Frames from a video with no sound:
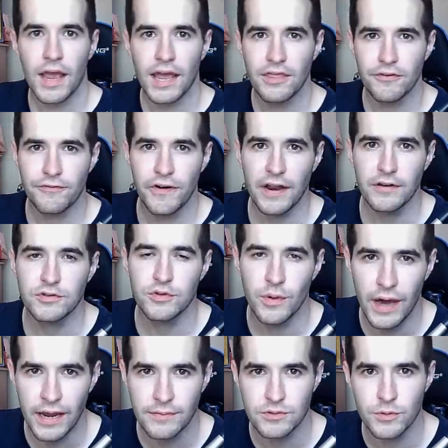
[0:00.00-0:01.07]
And the final two
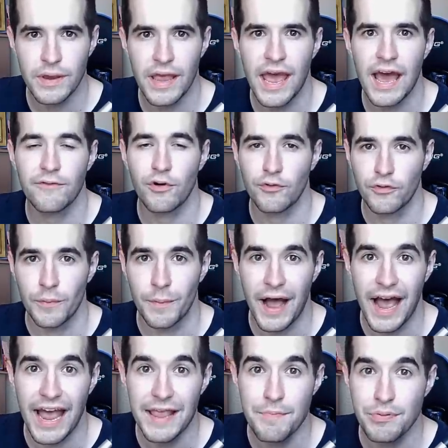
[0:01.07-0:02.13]
items we have are from
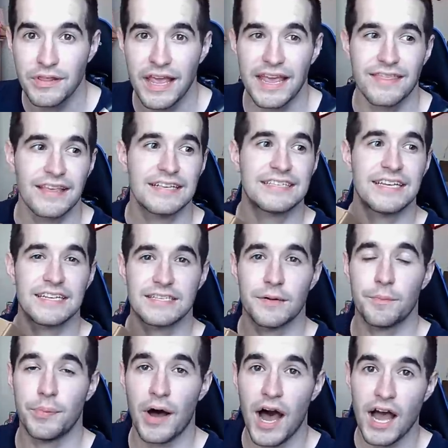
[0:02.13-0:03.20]
Land. They sent us a
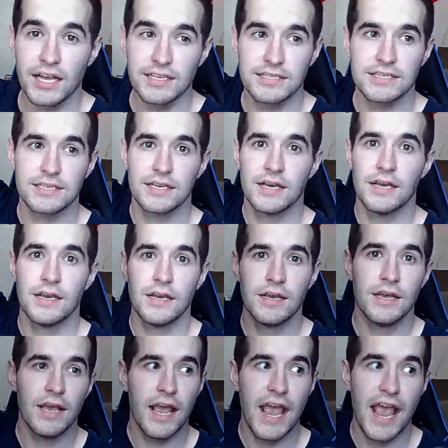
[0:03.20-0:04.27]
box
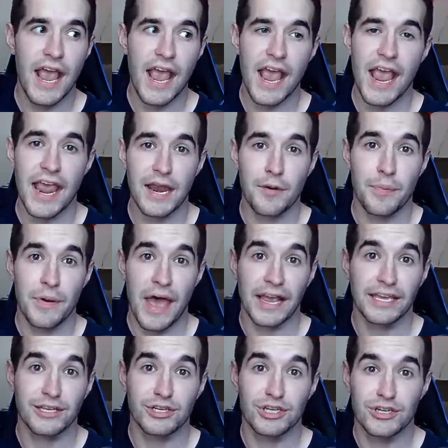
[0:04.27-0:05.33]
and a package.